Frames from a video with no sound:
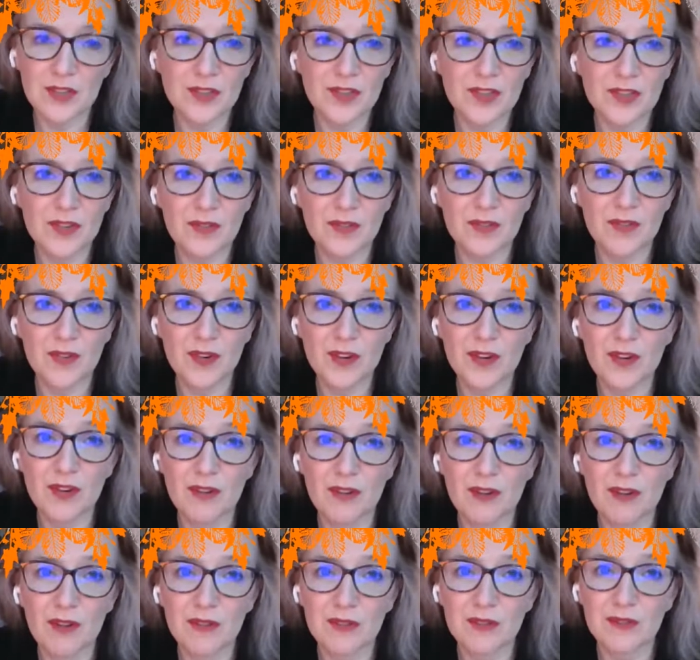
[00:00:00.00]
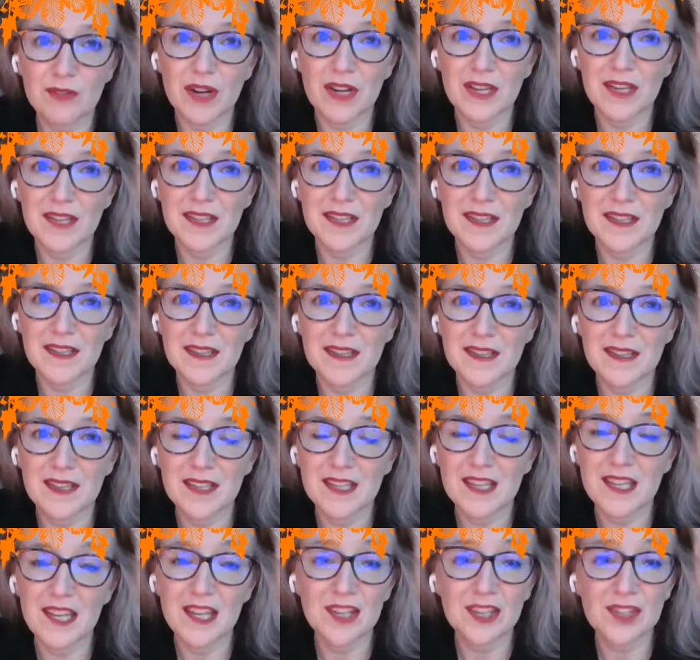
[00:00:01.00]
you for your own writing,
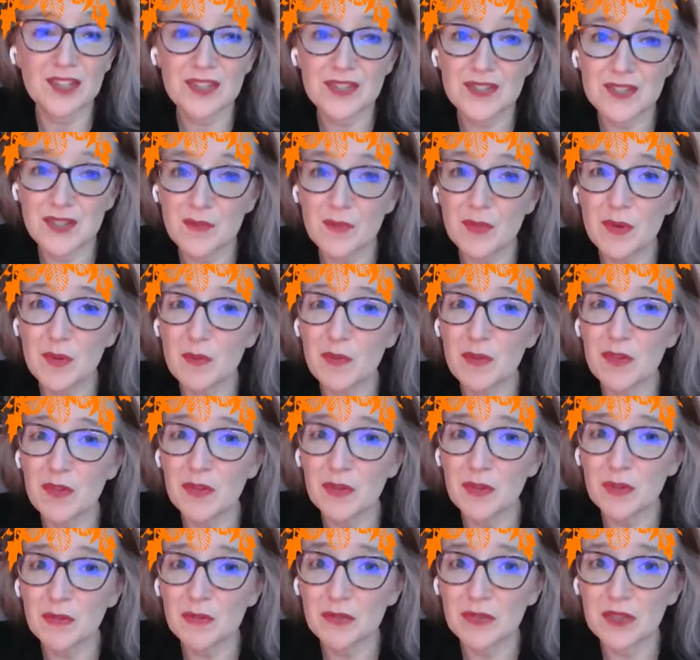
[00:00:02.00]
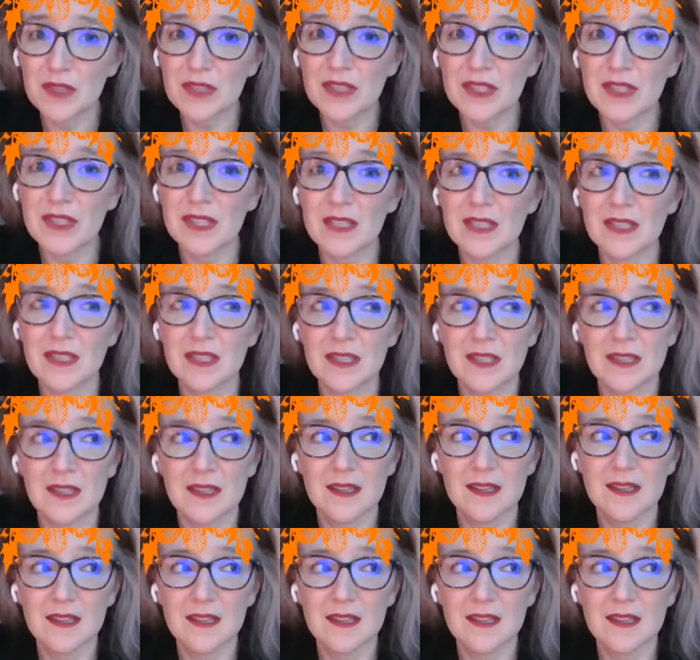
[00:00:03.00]
and then there are some people who really